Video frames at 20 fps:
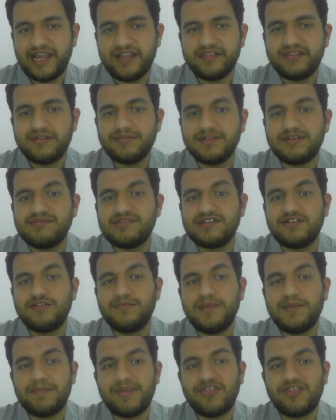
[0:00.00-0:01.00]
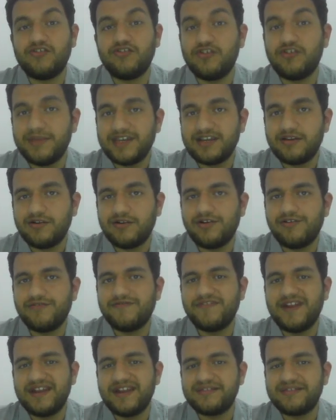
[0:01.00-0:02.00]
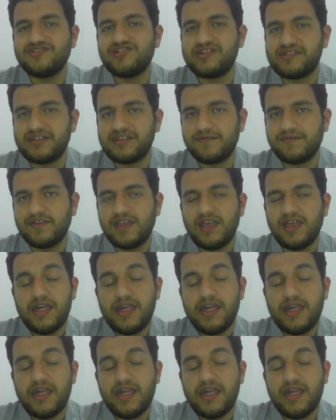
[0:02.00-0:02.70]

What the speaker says: and sometimes could be pathognomic or very suggestive.